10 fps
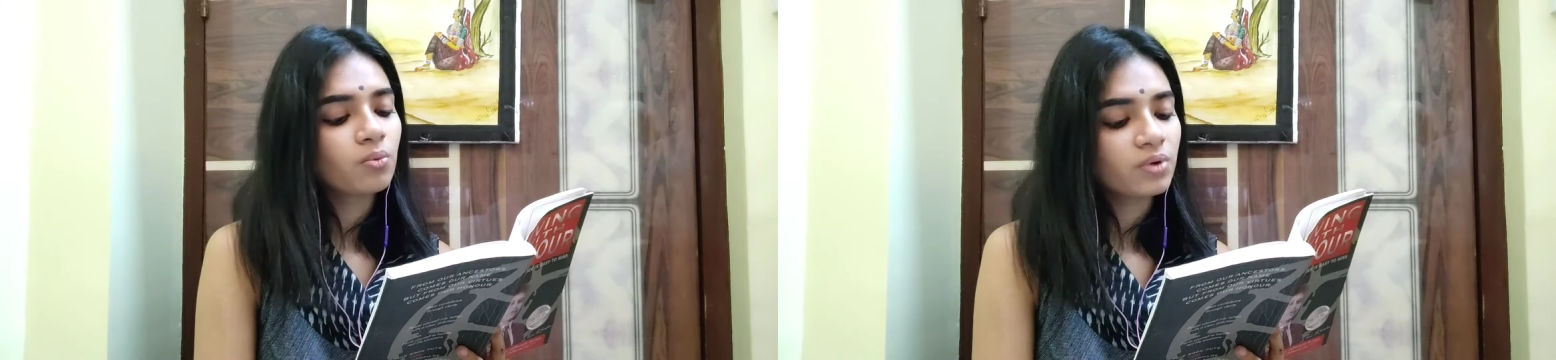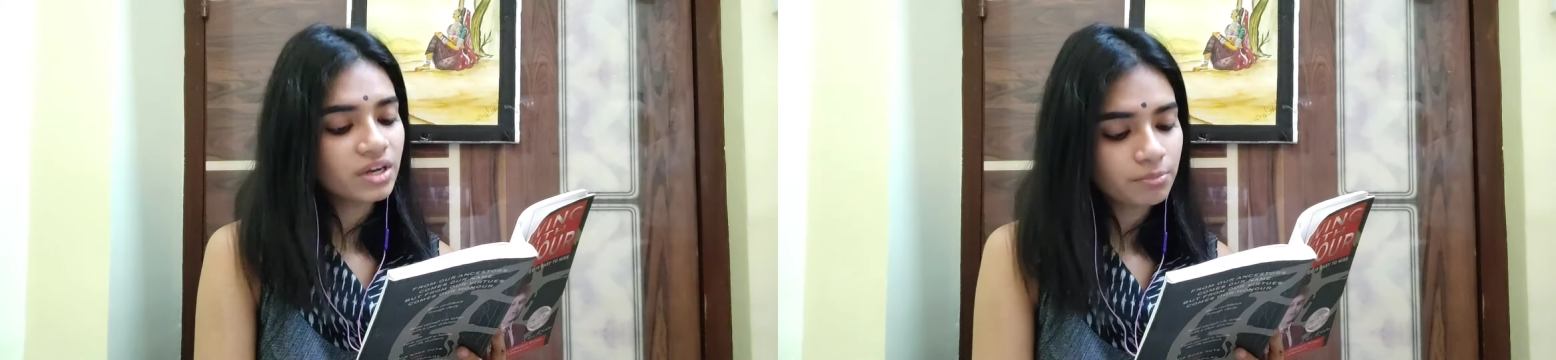
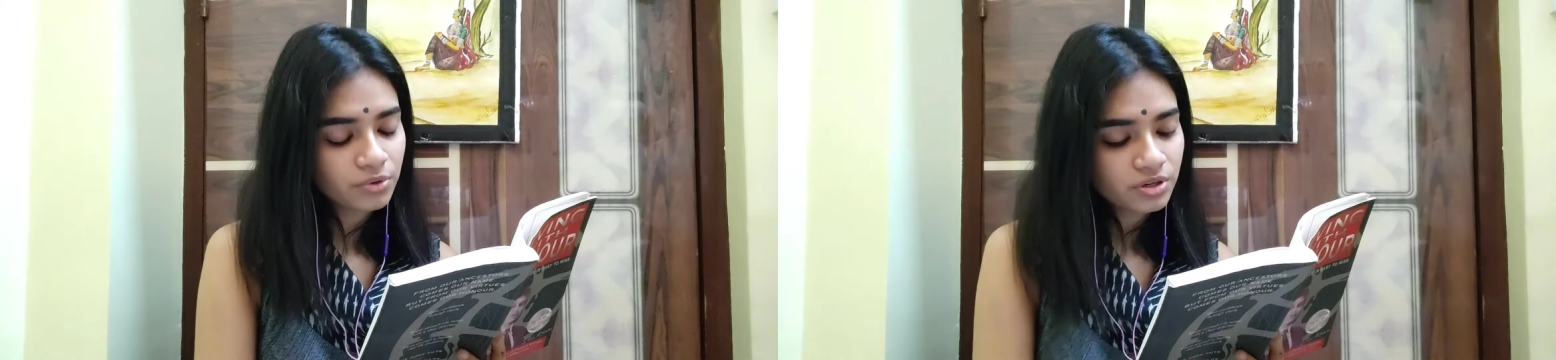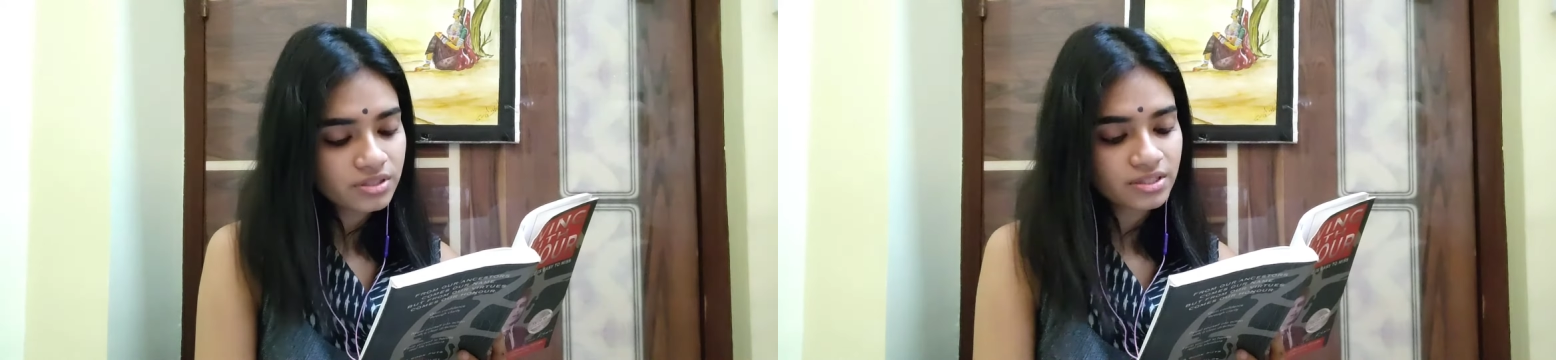When a
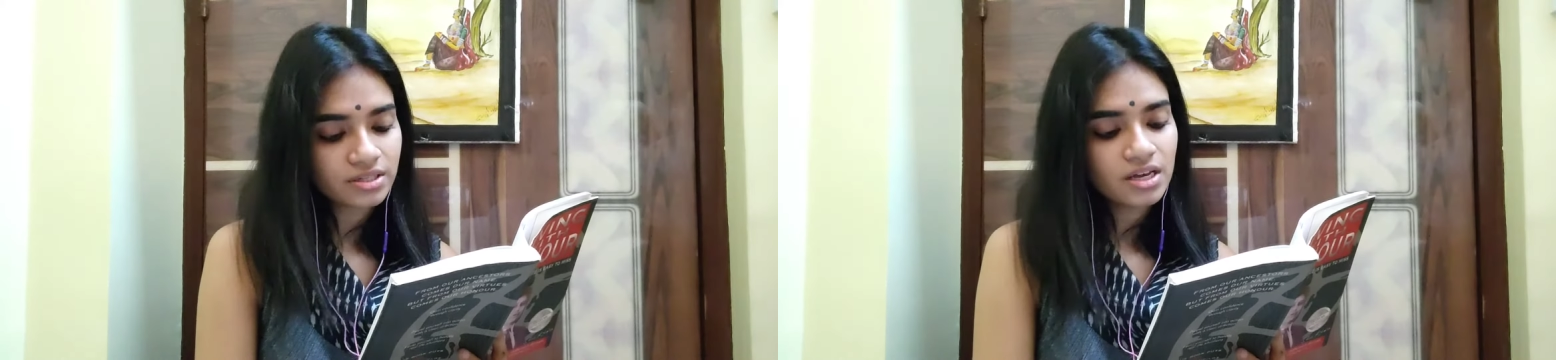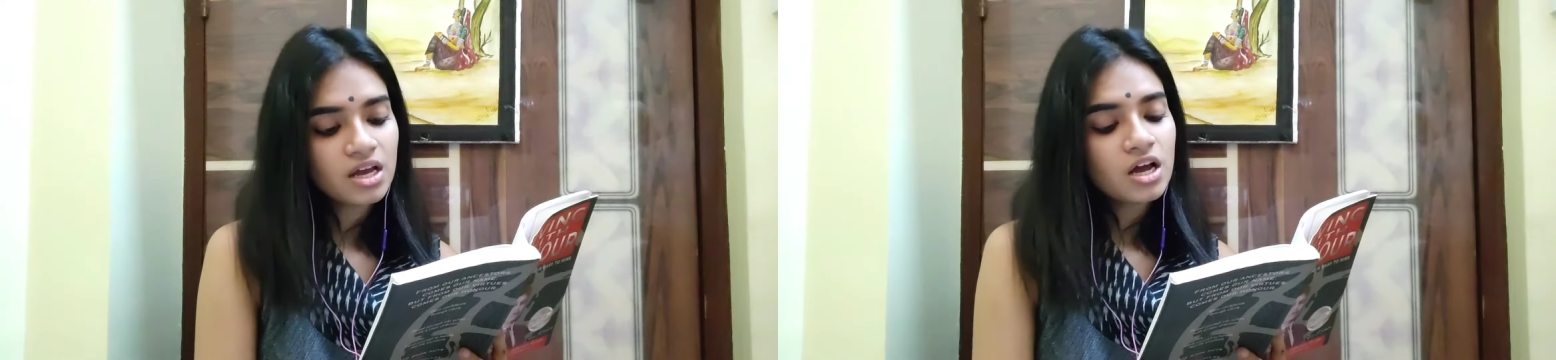person
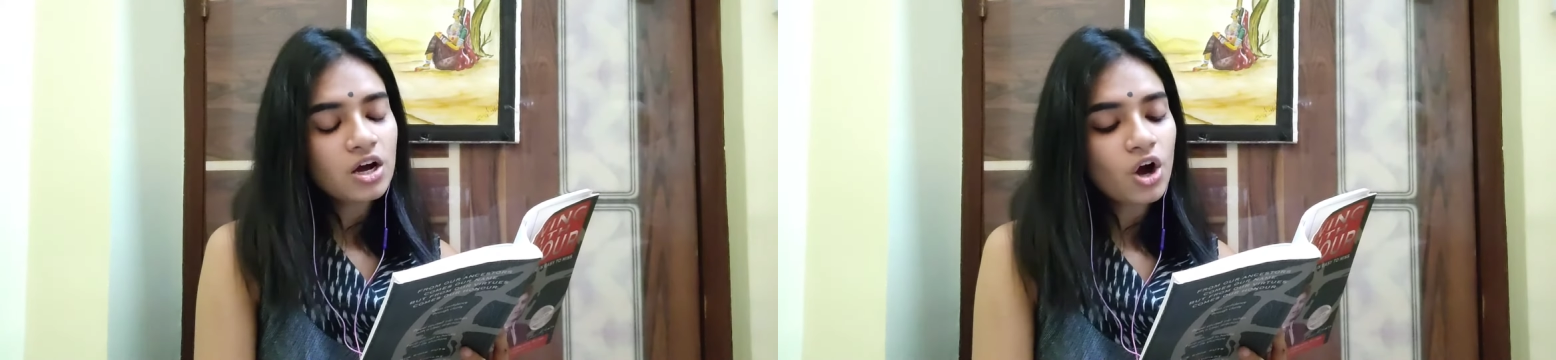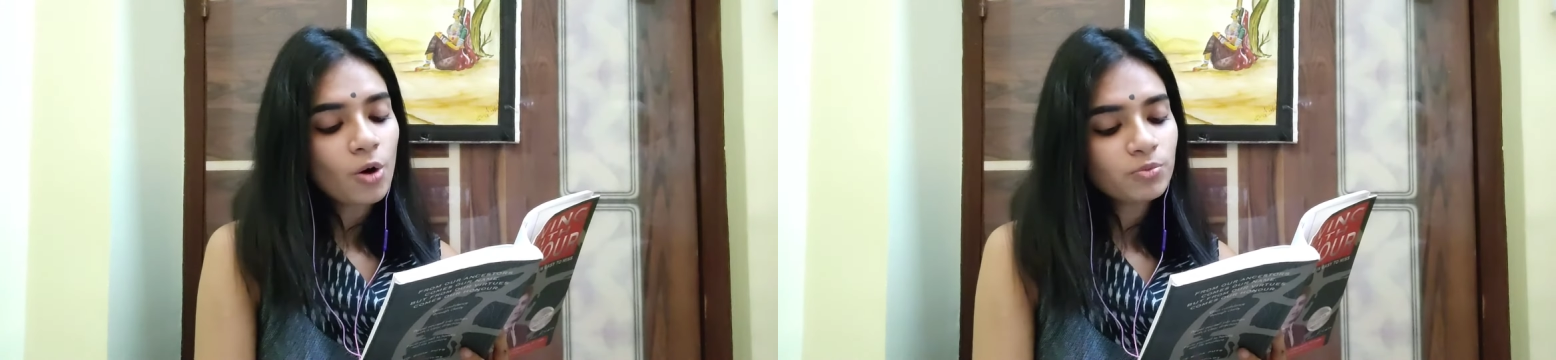
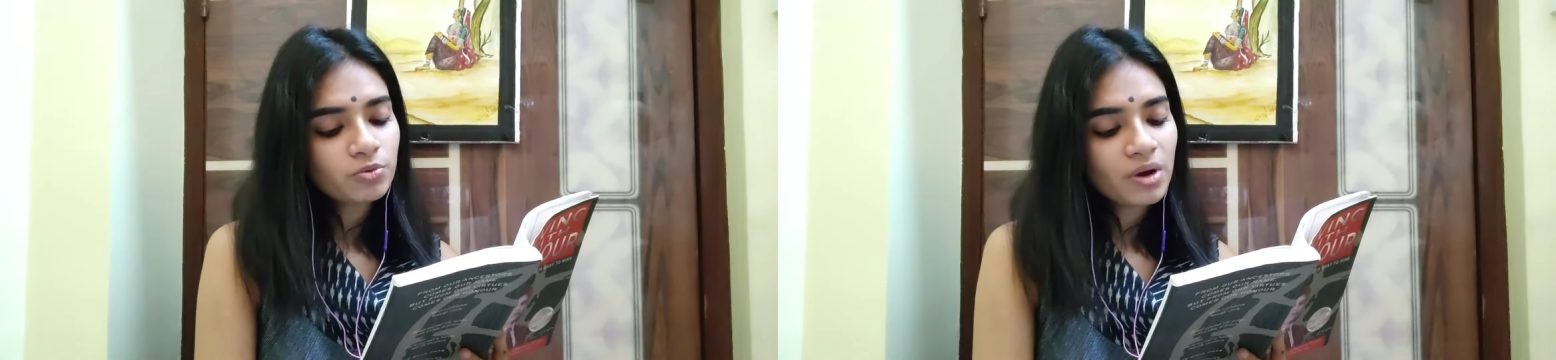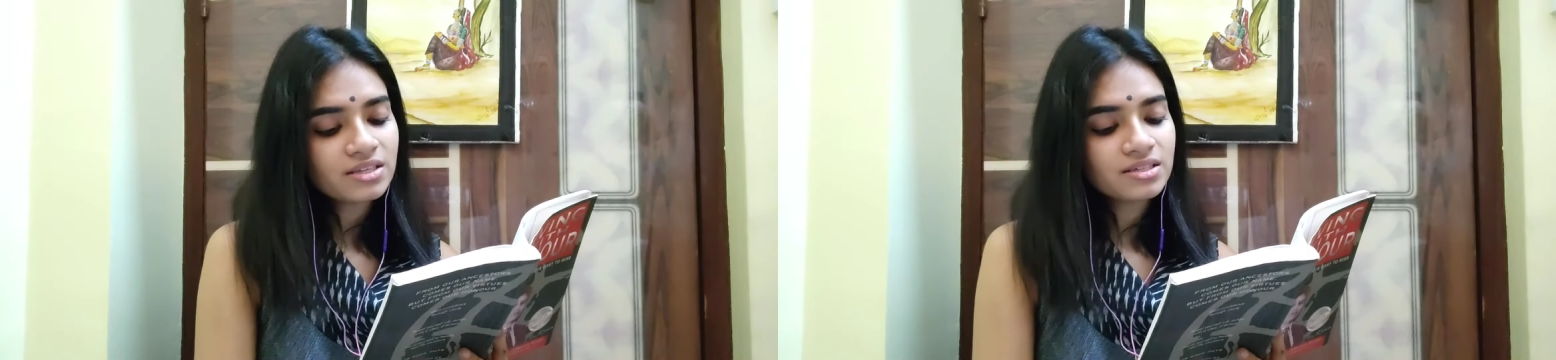
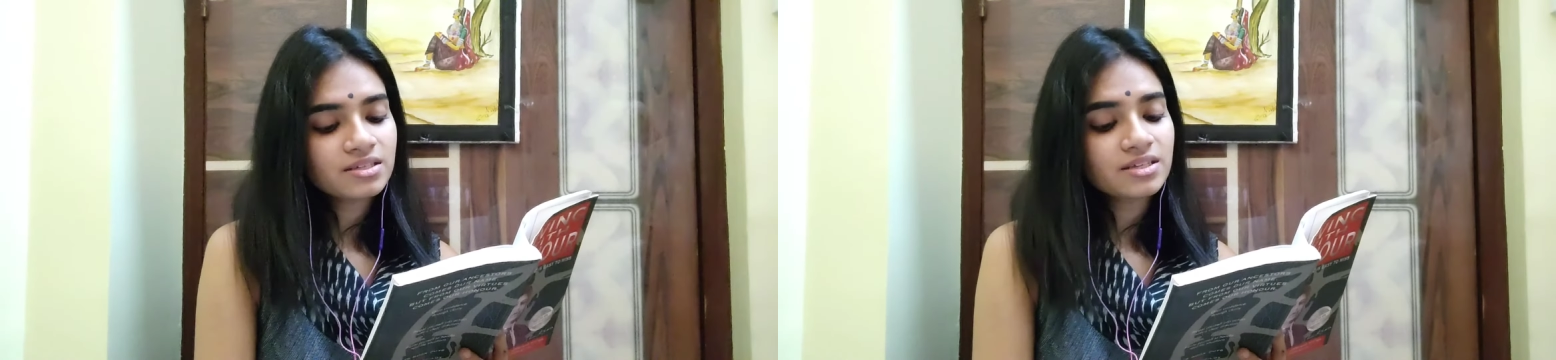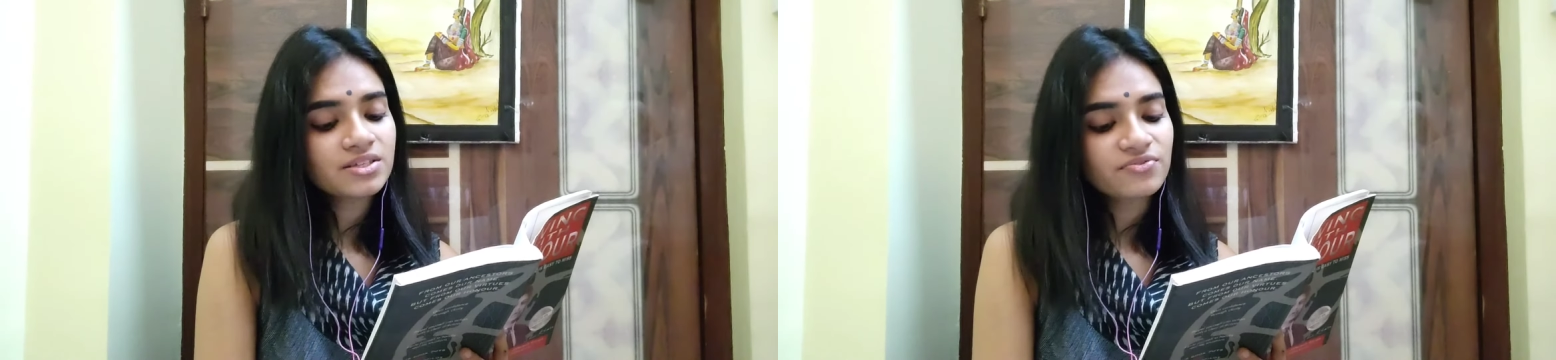
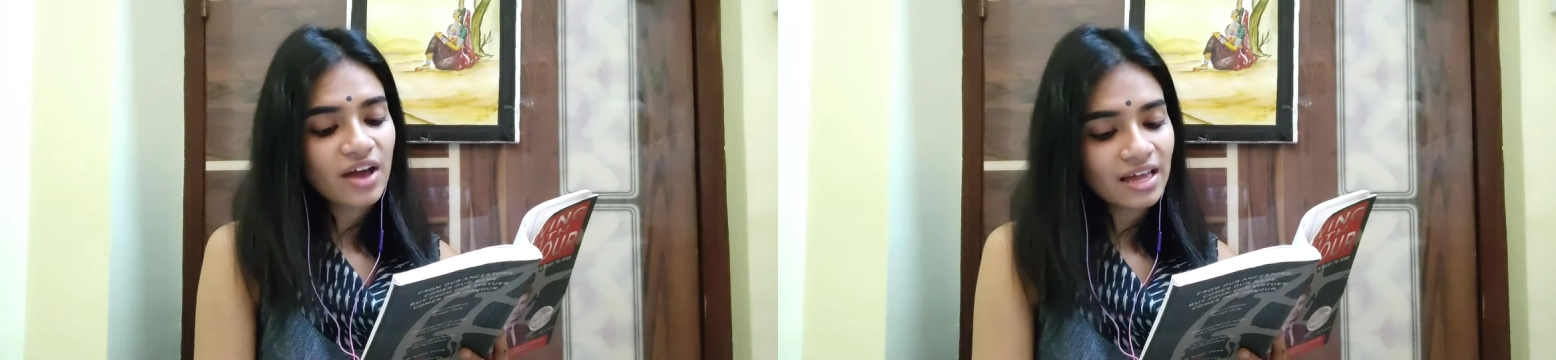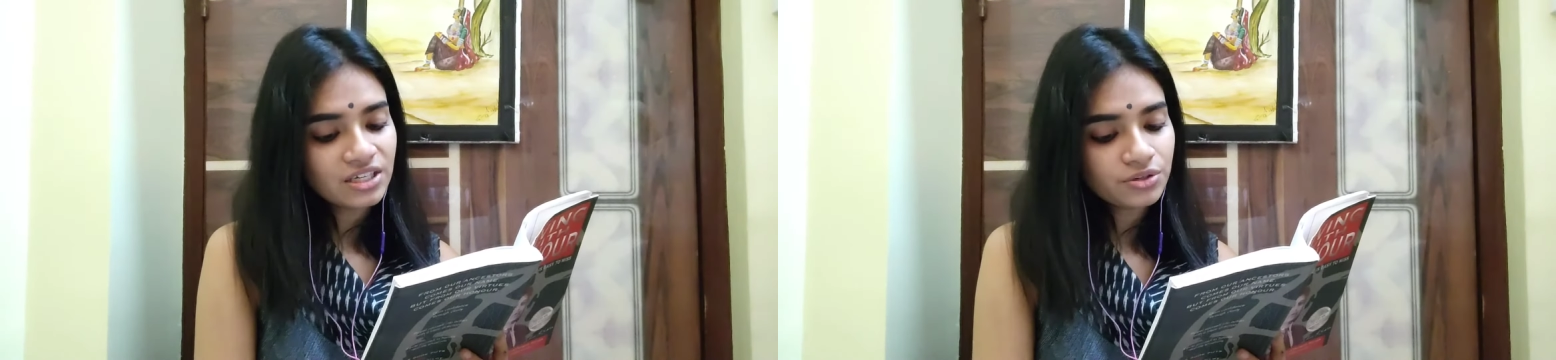compromises his
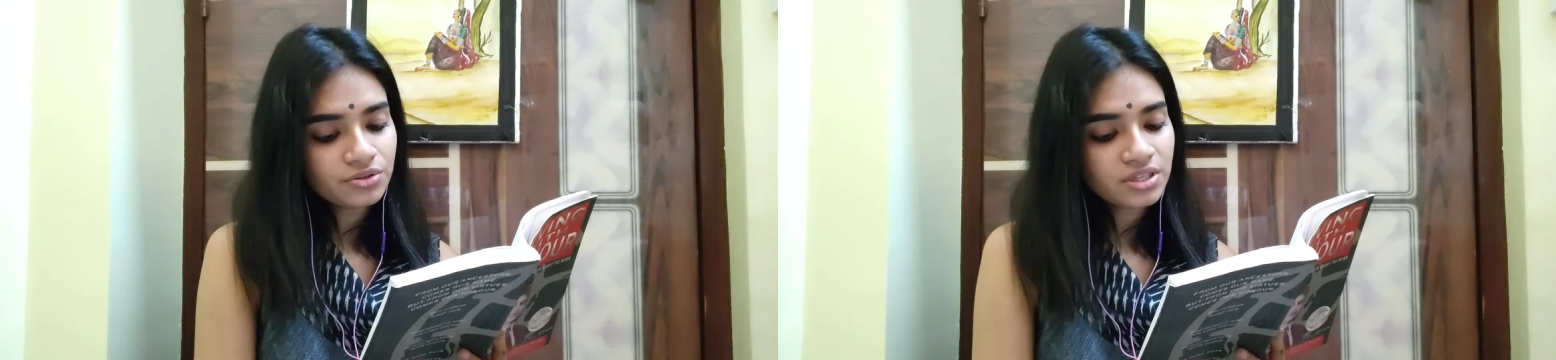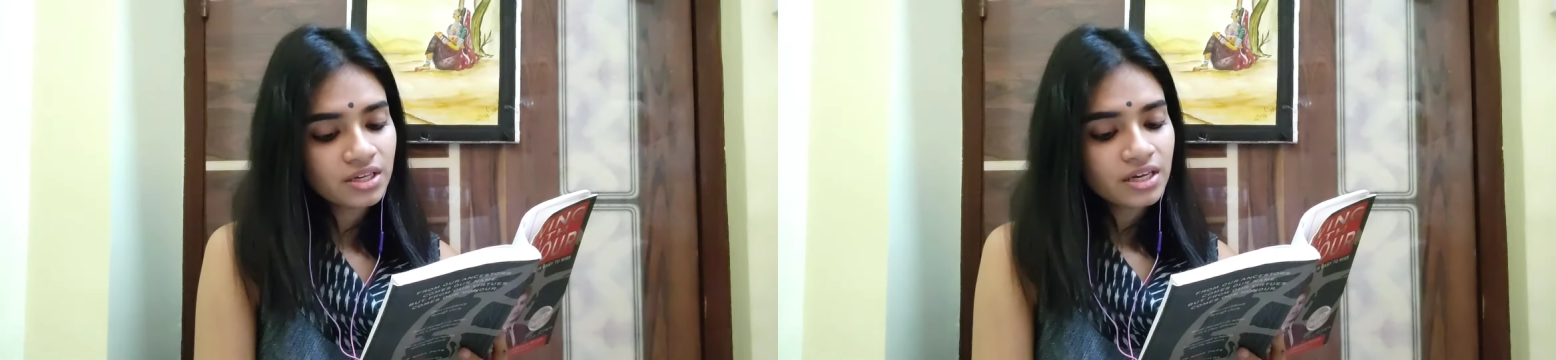
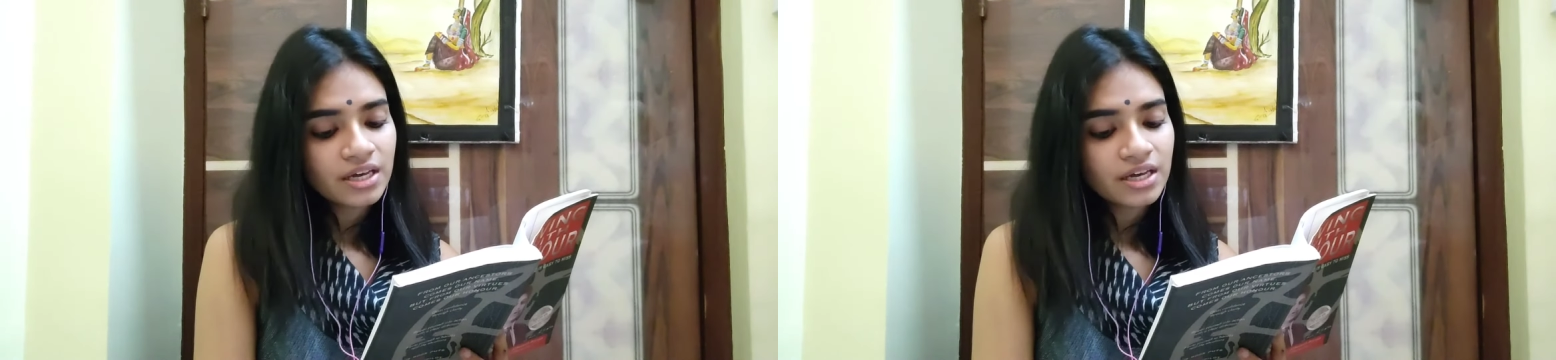values,